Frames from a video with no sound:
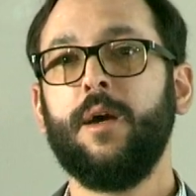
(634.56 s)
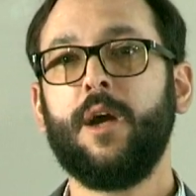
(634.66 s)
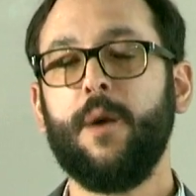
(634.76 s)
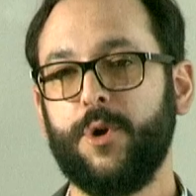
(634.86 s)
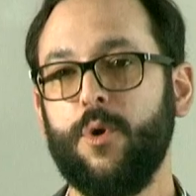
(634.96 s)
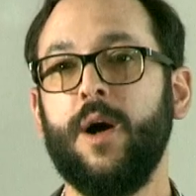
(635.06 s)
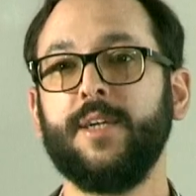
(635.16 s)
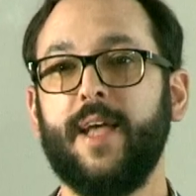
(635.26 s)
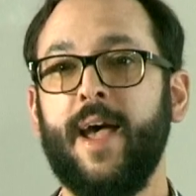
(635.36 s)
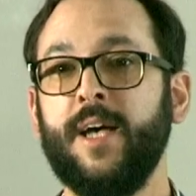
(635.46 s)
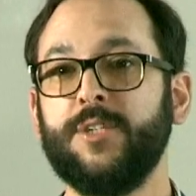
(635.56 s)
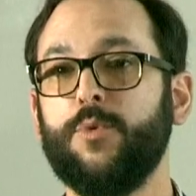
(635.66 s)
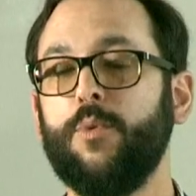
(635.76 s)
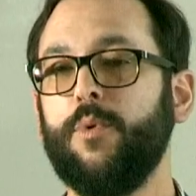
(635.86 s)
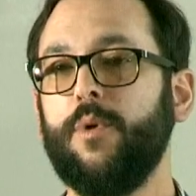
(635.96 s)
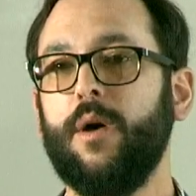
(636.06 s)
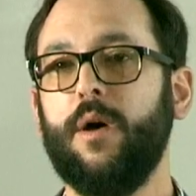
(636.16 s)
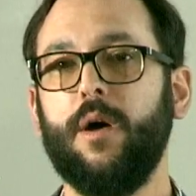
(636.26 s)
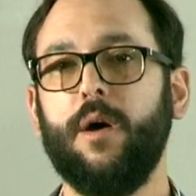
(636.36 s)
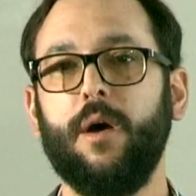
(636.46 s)
come across as
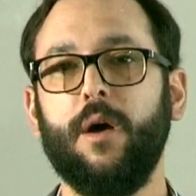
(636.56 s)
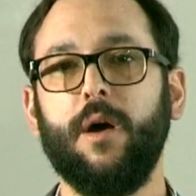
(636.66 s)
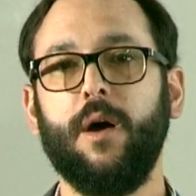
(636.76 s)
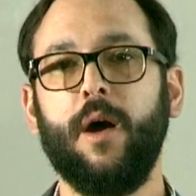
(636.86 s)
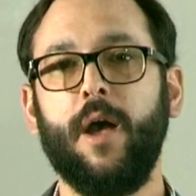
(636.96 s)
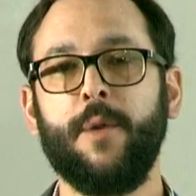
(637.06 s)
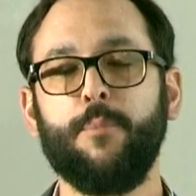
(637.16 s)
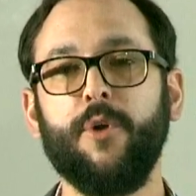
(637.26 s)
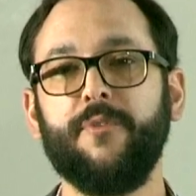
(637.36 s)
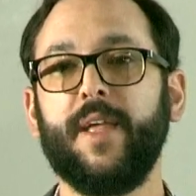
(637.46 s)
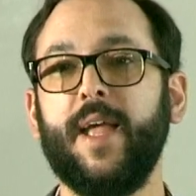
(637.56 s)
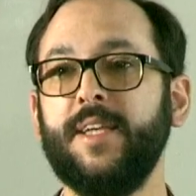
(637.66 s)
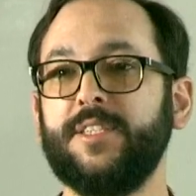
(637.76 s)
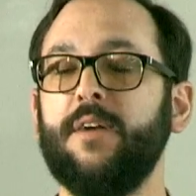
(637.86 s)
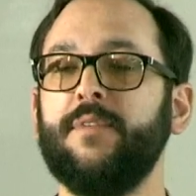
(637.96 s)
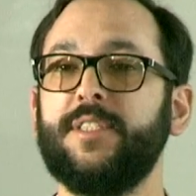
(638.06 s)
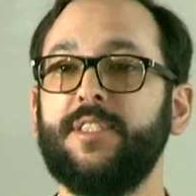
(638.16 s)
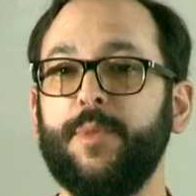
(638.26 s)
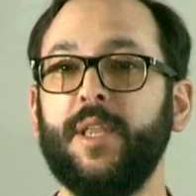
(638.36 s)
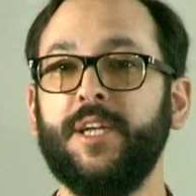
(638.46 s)
a perfect case of
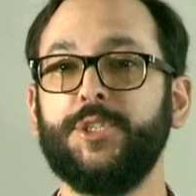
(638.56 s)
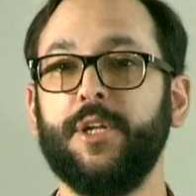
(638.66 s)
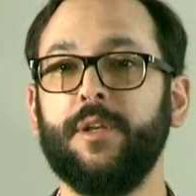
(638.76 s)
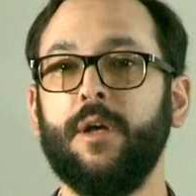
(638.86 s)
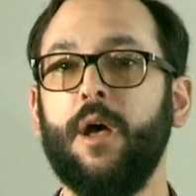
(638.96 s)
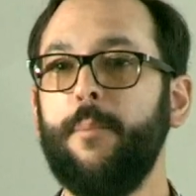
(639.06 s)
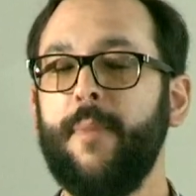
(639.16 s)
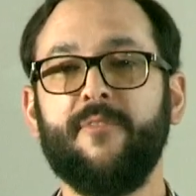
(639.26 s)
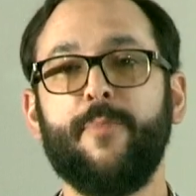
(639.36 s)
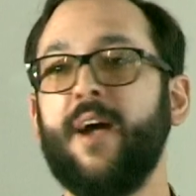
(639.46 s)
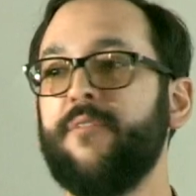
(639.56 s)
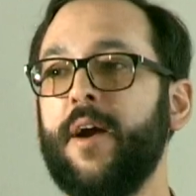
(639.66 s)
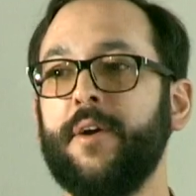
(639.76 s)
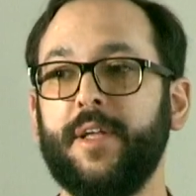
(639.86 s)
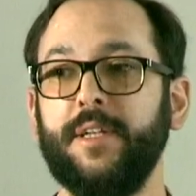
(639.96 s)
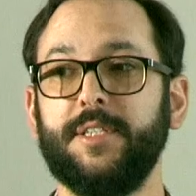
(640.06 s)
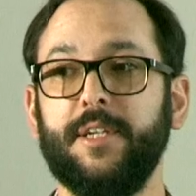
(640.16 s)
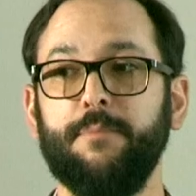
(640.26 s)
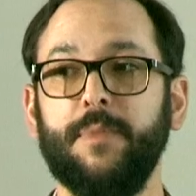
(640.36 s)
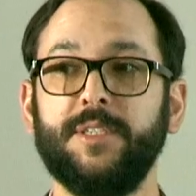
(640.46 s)
assimilation may have backfired against him.